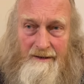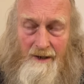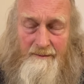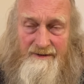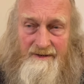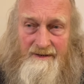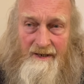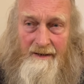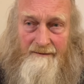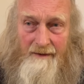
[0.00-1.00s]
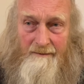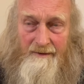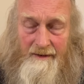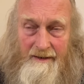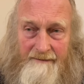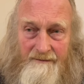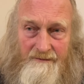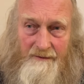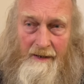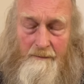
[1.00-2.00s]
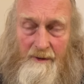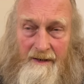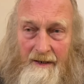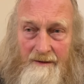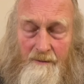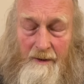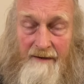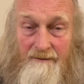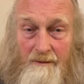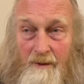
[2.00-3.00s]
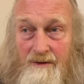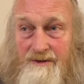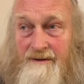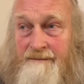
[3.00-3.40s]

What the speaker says: Armistice Day, November the 11th, or that weekend, or whenever it was.